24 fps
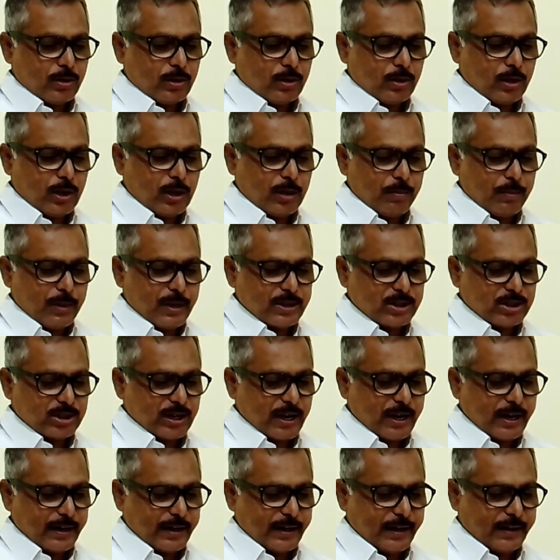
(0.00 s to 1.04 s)
he may
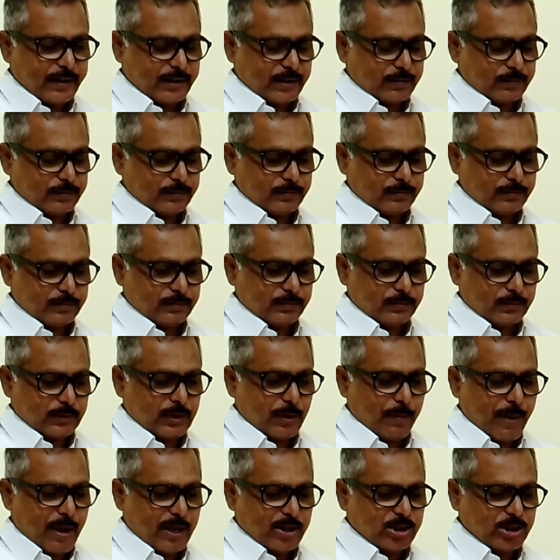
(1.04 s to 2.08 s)
send it, the
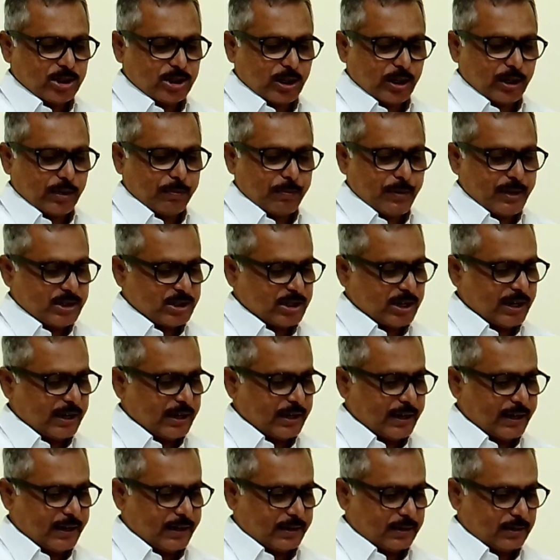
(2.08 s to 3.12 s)
magistrate may
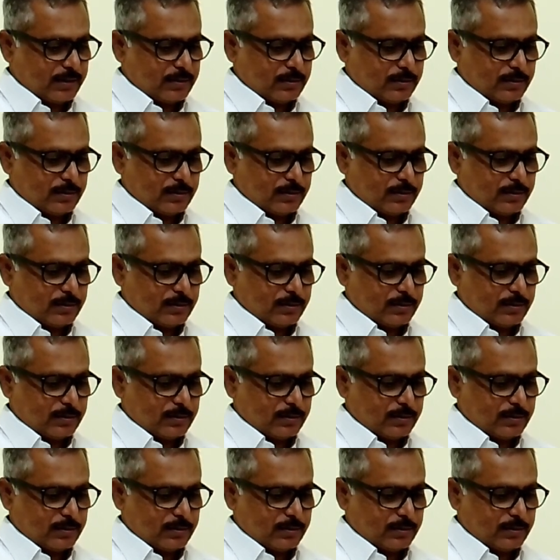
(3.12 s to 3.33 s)
send it,